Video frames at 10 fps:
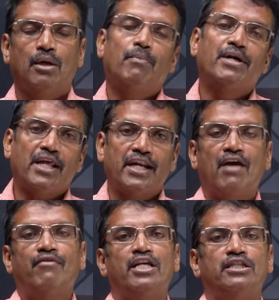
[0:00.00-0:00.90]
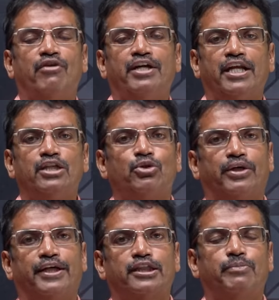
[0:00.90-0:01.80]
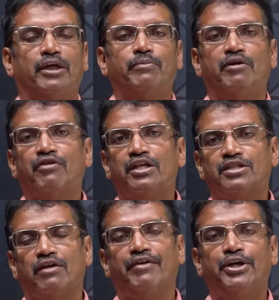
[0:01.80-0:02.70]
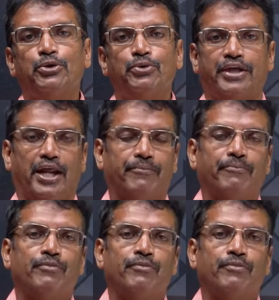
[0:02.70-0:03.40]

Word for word: But an average weightage you can expect between 7 to 10.